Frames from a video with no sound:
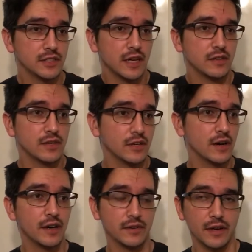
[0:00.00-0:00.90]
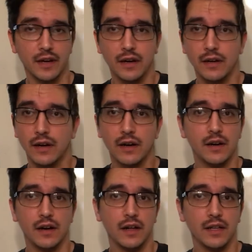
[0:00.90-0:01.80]
I don't know, I don't care.
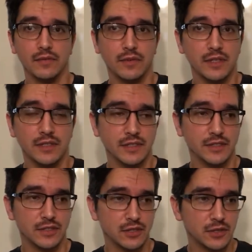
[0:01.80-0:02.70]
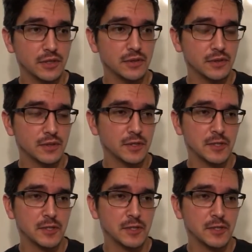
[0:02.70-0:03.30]
All I want is the truth.